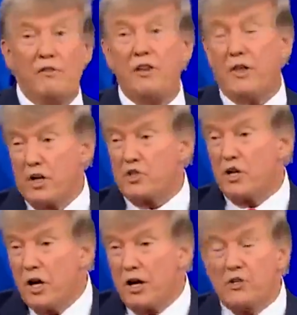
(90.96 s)
Yeah, if I think
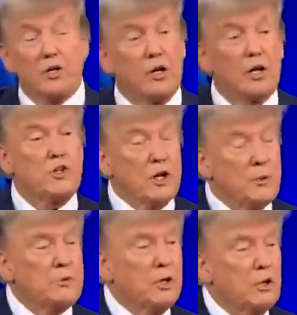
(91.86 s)
it's an honest
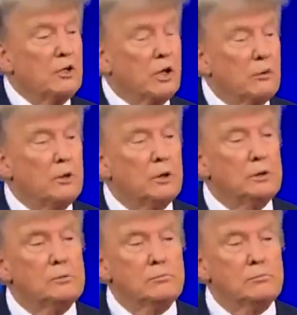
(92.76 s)
election, absolutely, I would.